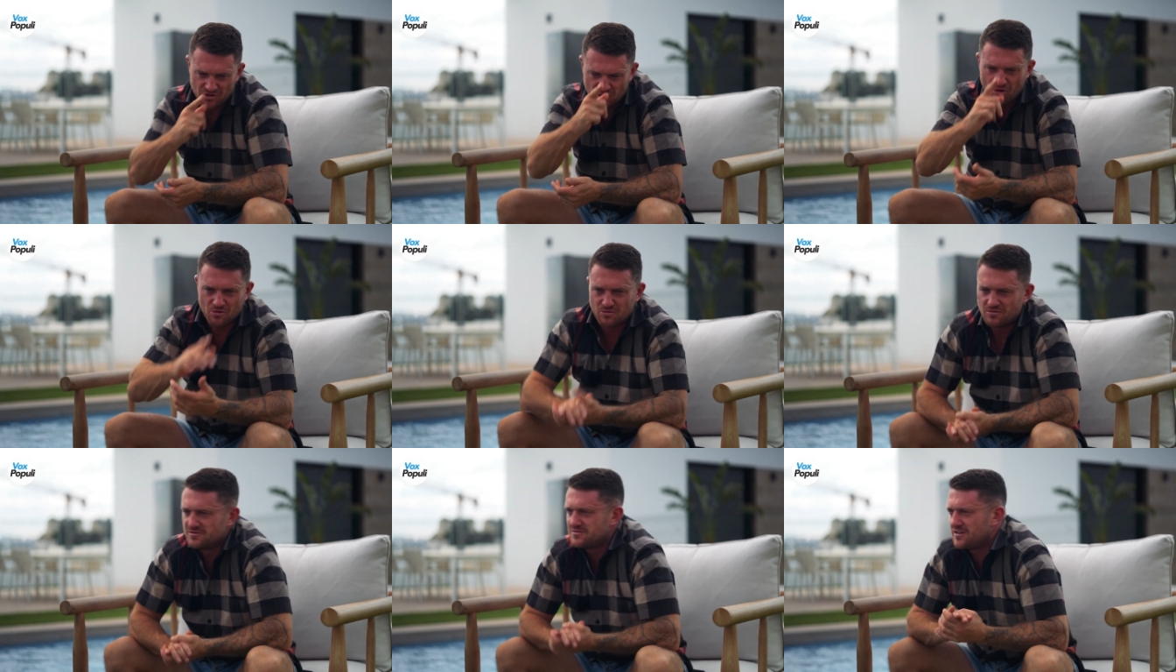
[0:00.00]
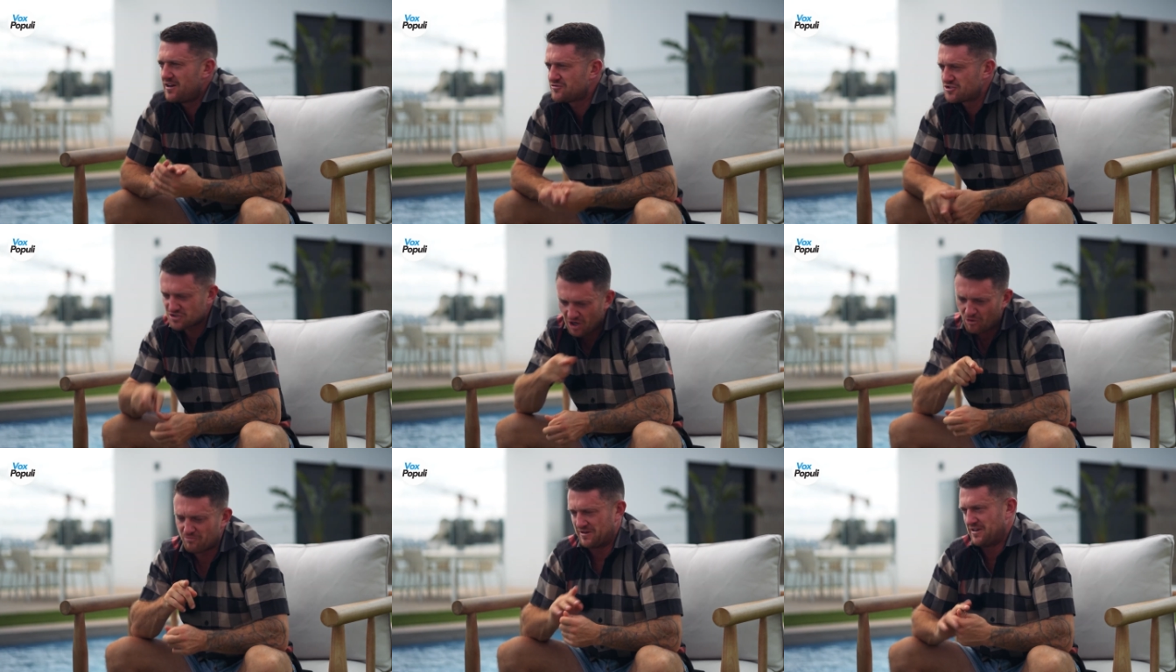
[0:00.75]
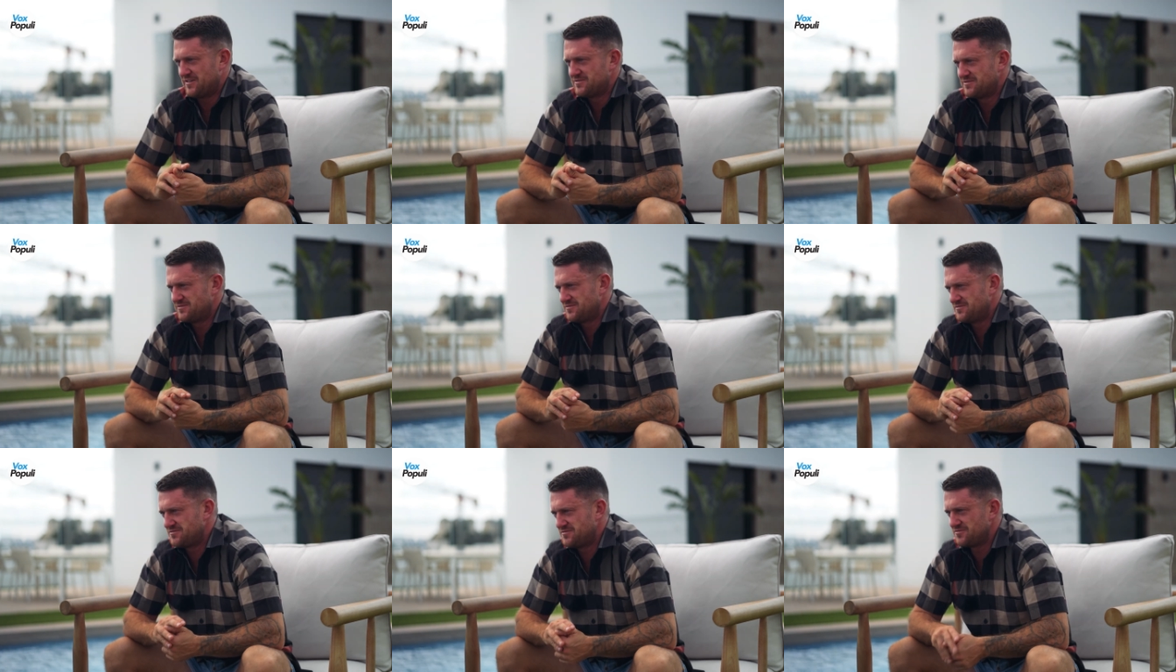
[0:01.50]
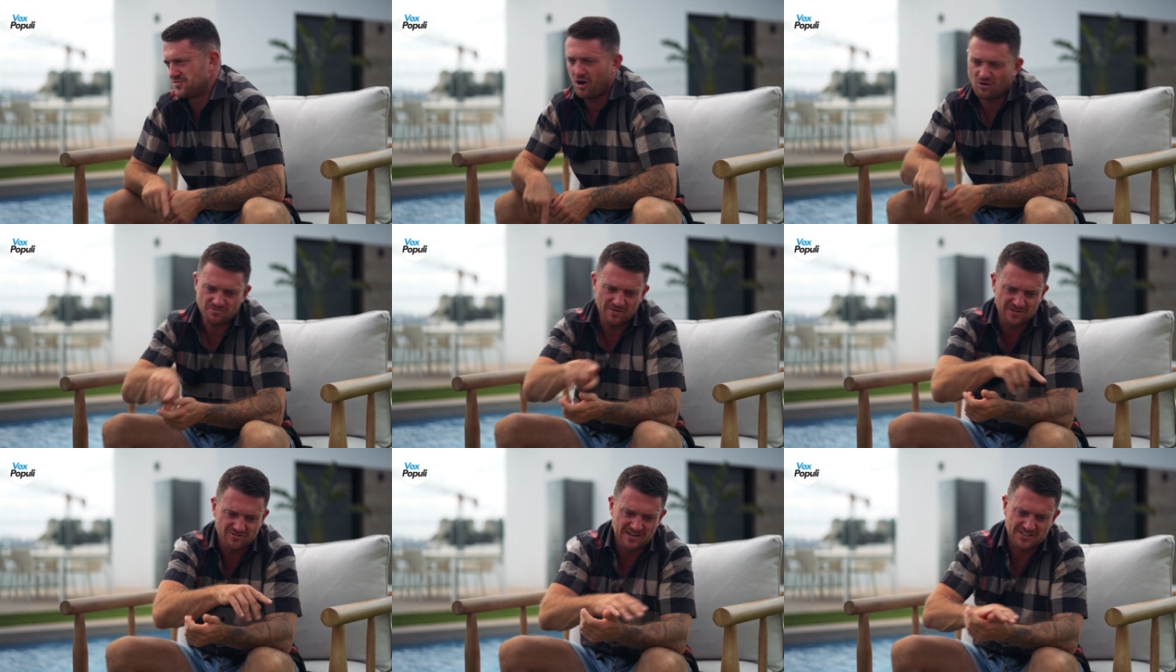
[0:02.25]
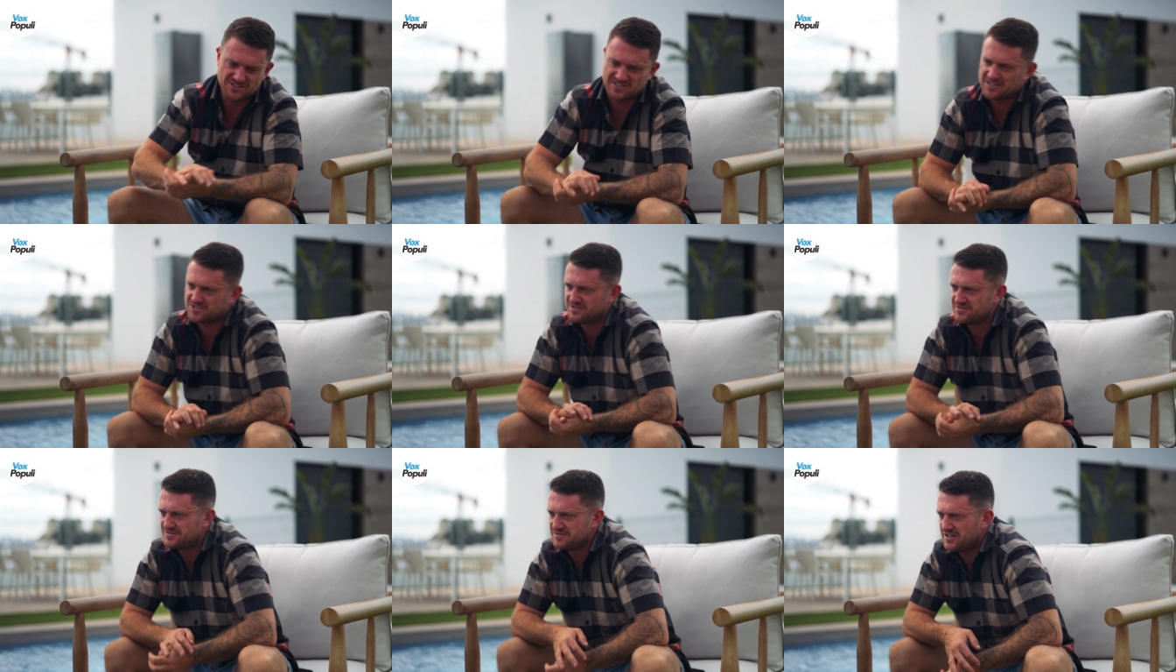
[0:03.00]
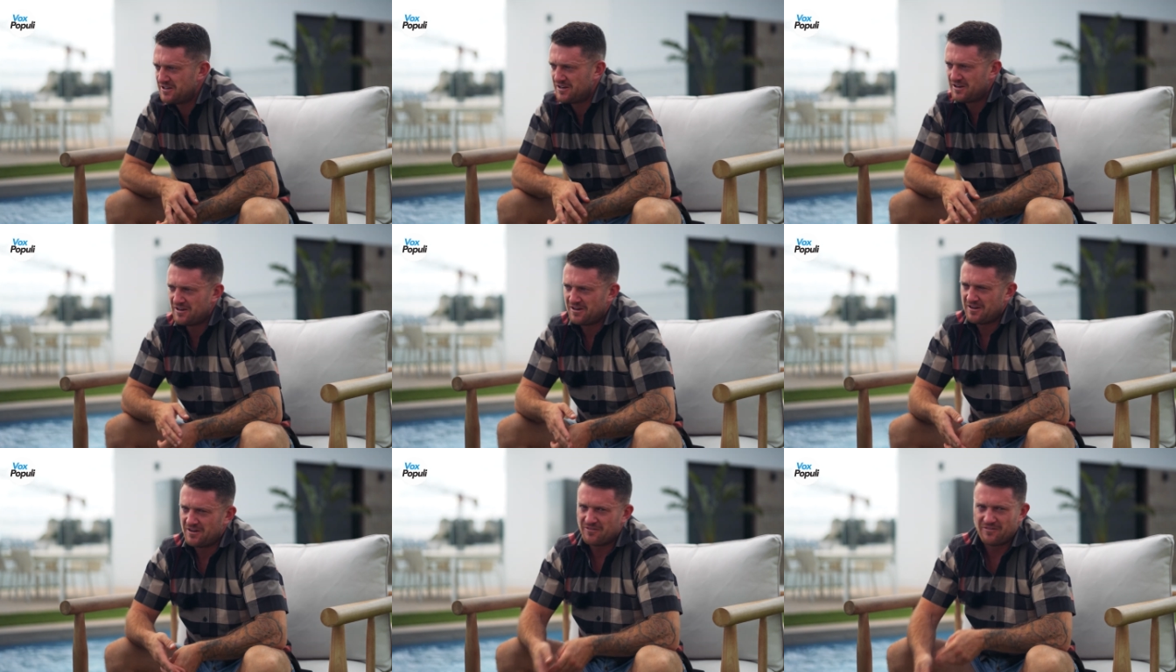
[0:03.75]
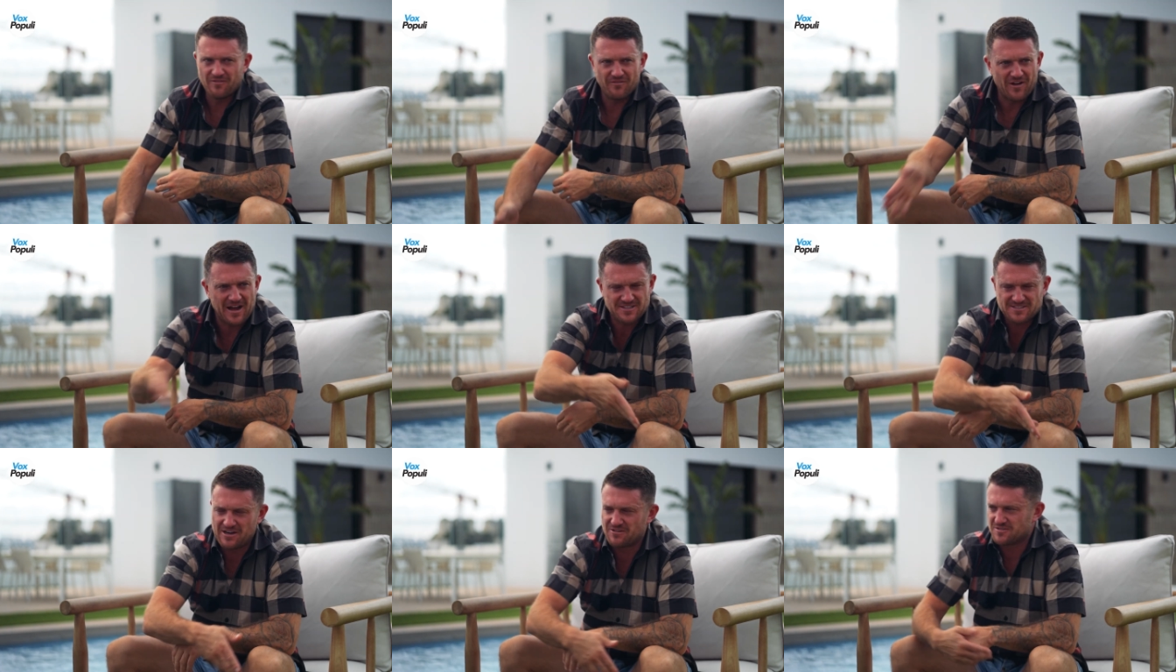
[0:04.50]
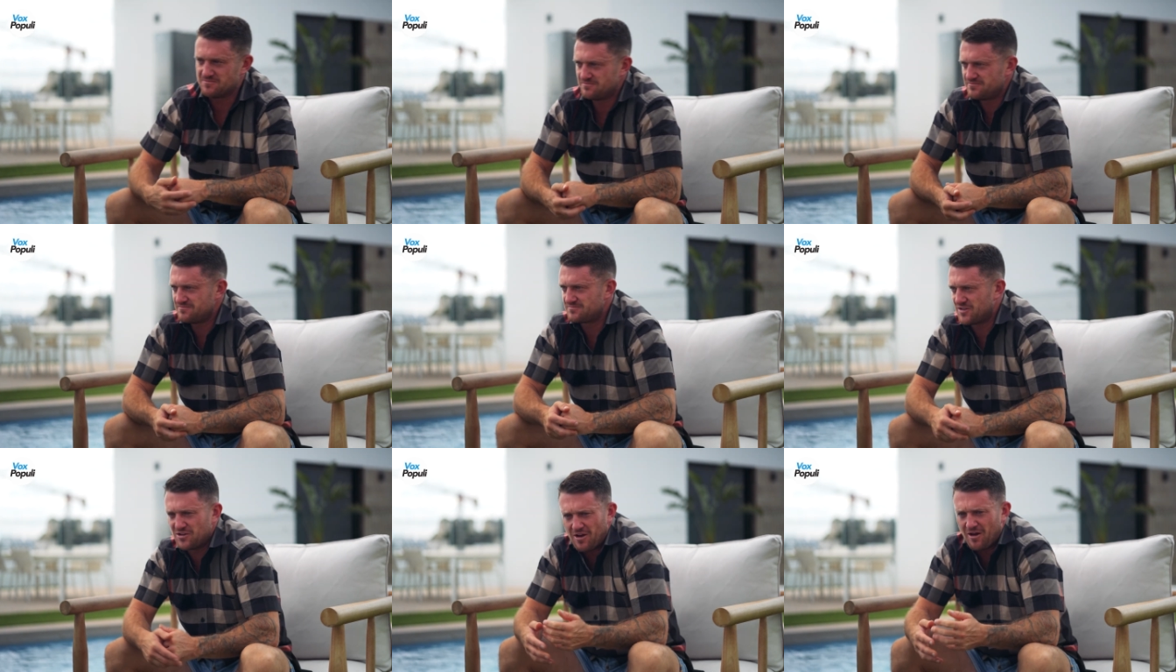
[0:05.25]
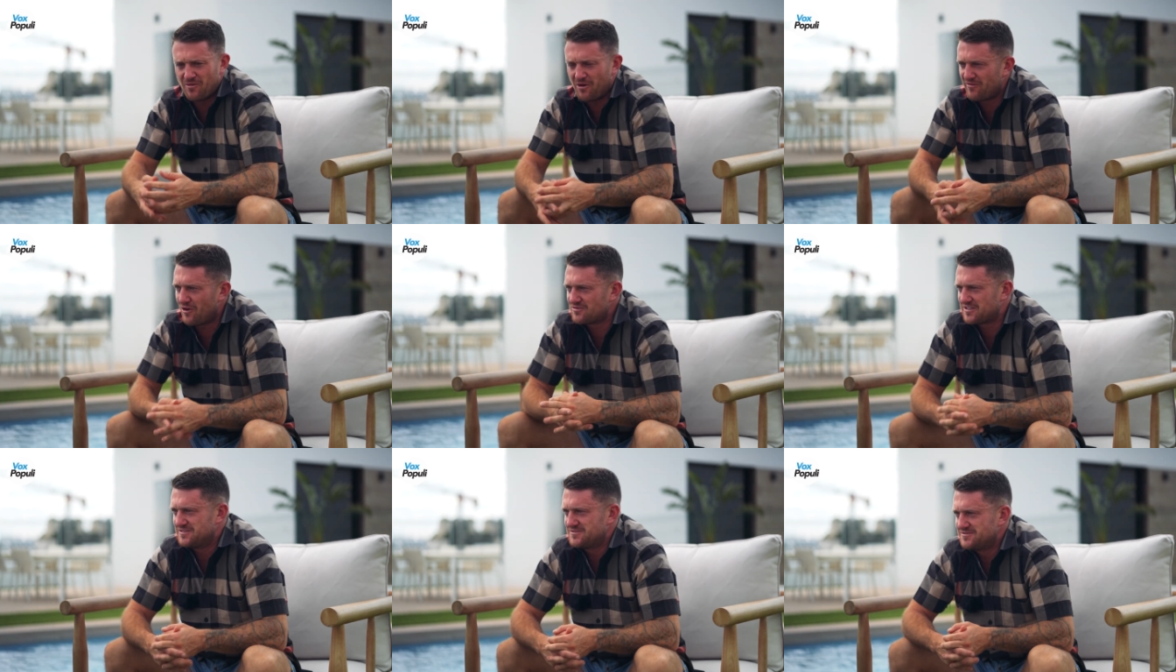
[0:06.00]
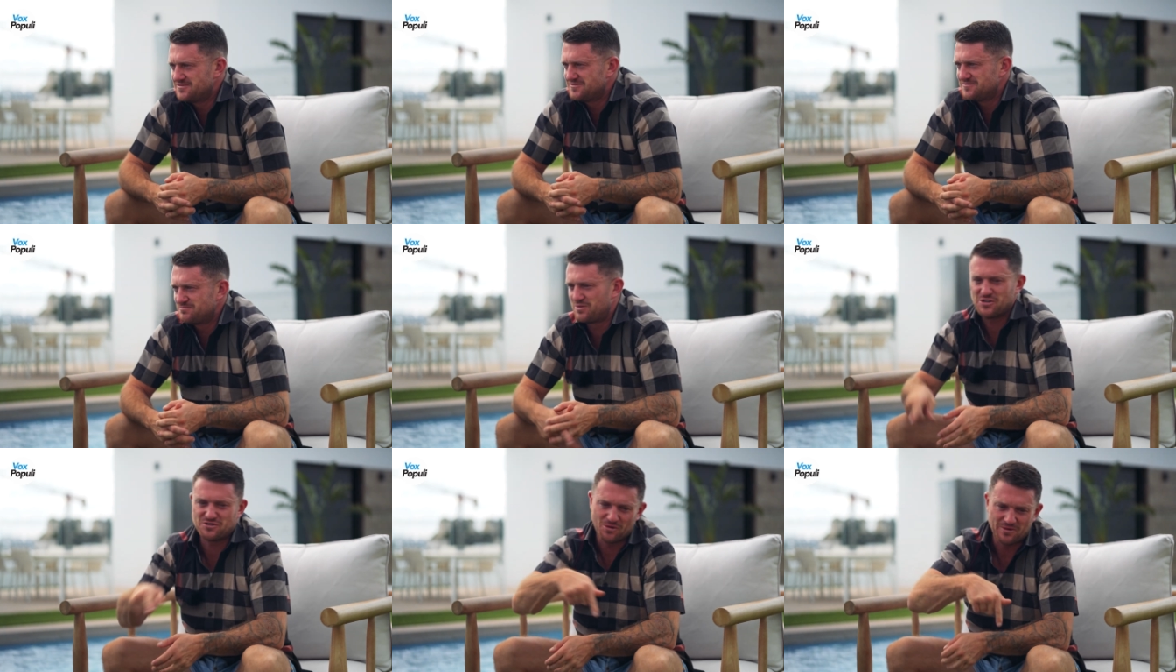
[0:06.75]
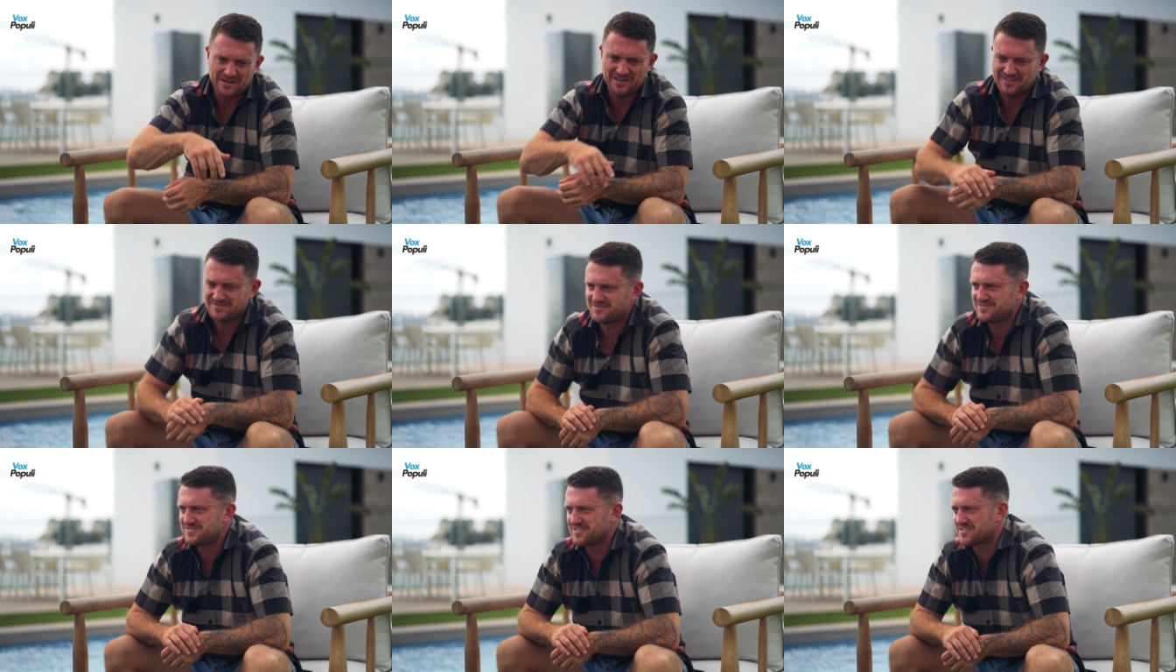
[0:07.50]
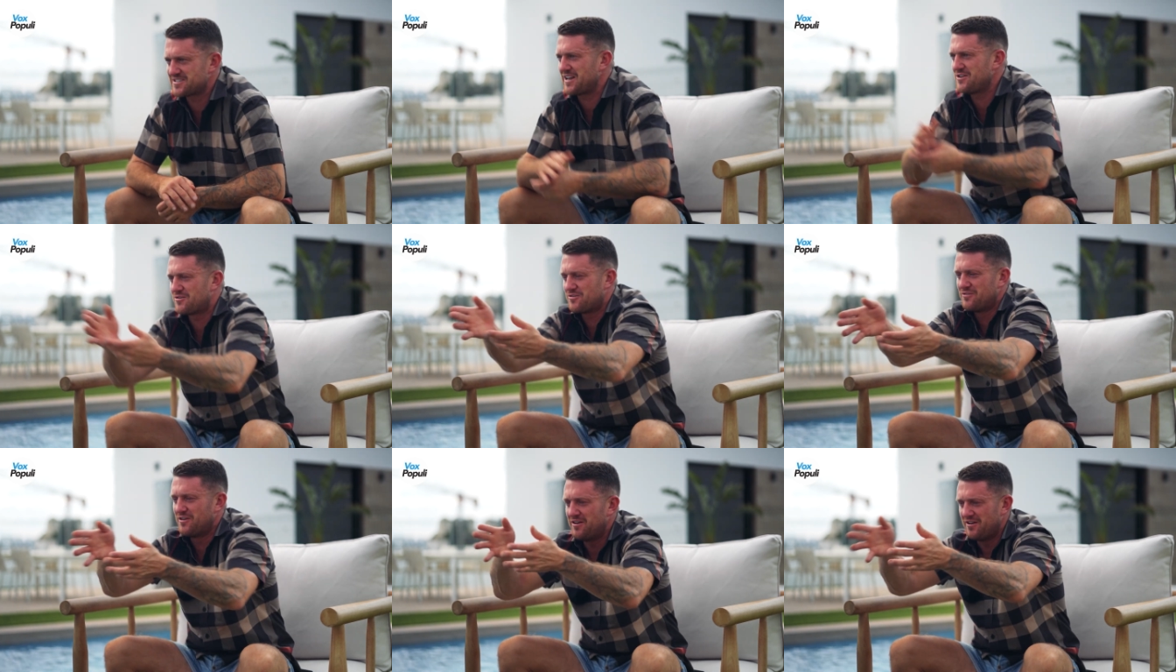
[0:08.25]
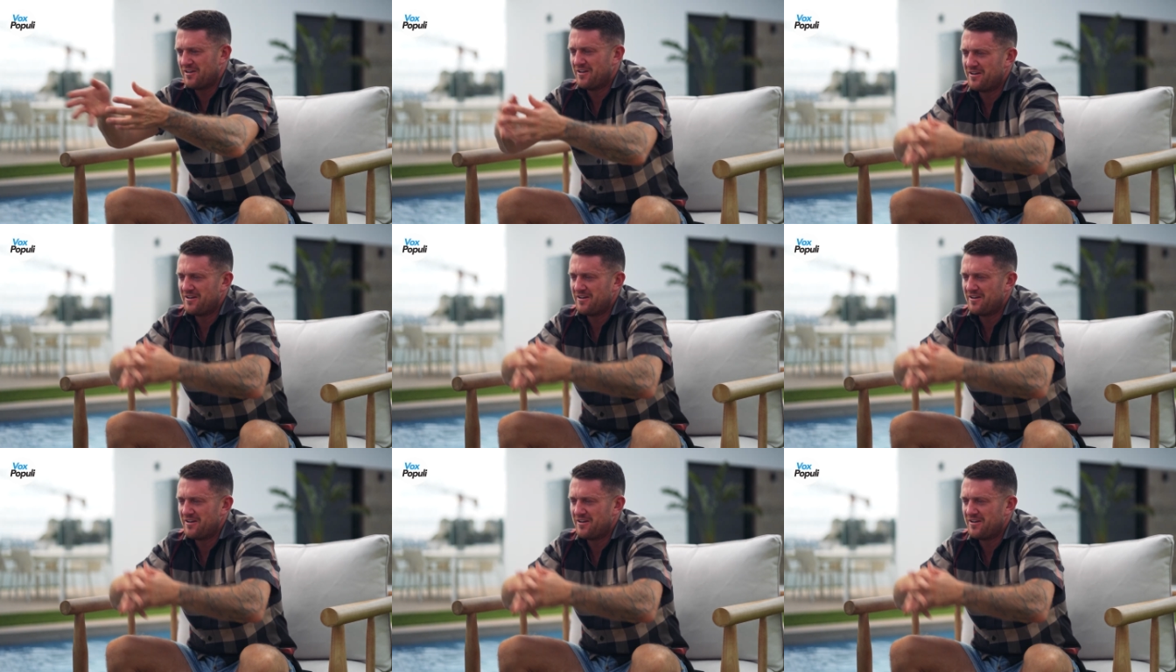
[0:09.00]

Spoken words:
You have just told me you're holding me under a legislation for acts of terrorism that you know I'm not involved in. But you're doing it so that you can